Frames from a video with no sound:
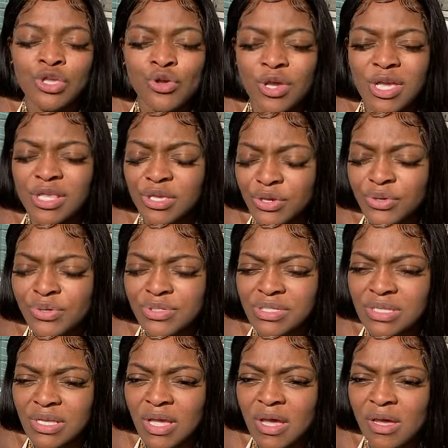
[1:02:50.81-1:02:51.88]
You can
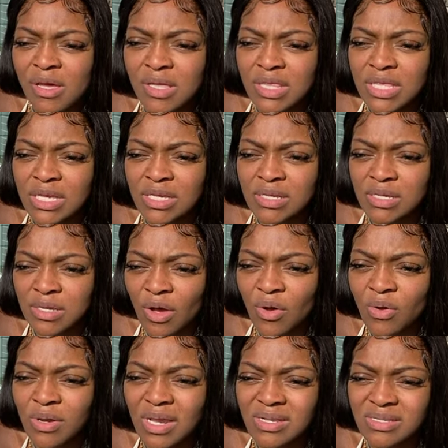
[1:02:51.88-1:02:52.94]
use the
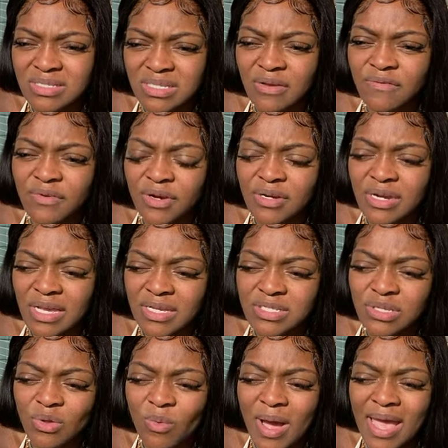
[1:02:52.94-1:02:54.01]
gold and silver
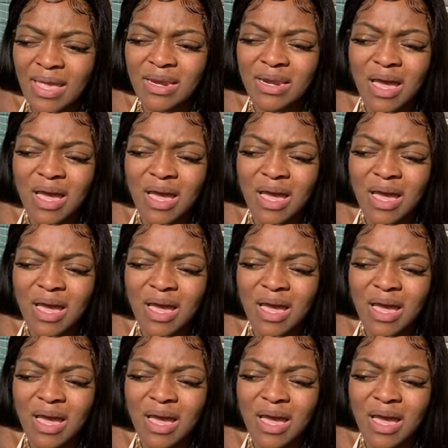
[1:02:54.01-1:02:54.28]
next to the white,